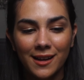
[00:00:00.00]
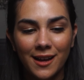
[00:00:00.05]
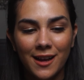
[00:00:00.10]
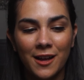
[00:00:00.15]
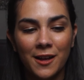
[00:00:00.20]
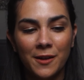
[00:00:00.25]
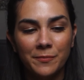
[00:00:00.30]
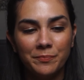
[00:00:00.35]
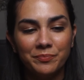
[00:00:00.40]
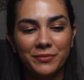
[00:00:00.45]

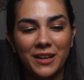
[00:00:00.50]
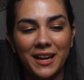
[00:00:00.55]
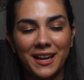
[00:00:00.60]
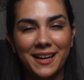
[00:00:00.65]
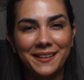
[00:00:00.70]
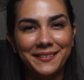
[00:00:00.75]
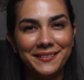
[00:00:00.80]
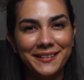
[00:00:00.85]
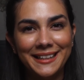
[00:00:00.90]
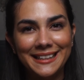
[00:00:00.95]
I
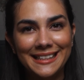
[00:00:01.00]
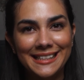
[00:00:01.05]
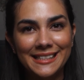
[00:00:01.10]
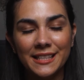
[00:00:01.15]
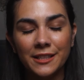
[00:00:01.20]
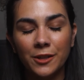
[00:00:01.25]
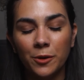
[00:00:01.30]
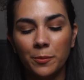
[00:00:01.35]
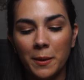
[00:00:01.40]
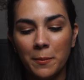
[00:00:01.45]
kind of like these a
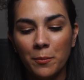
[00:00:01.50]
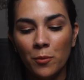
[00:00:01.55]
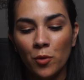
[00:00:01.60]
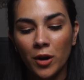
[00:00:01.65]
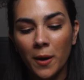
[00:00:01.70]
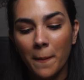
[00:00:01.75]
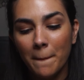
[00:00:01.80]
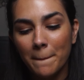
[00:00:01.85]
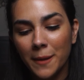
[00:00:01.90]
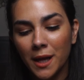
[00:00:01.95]
little bit
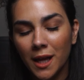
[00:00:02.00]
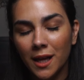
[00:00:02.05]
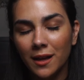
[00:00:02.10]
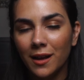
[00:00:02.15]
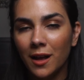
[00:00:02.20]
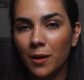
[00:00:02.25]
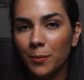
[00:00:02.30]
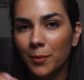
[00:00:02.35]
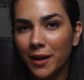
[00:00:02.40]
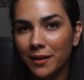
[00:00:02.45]
more, but
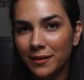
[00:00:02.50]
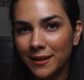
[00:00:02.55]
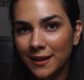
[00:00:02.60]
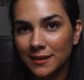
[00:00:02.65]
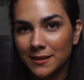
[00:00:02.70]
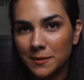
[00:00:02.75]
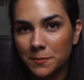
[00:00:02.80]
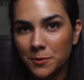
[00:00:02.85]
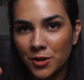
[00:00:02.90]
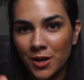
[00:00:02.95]
I'll probably
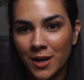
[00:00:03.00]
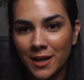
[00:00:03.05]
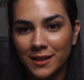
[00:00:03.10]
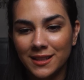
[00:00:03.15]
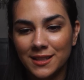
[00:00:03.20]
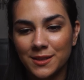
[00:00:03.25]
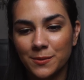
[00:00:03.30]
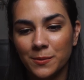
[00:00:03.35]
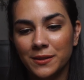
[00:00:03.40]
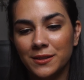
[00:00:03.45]
end up trying
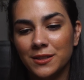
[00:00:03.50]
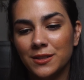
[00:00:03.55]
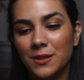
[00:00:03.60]
this one.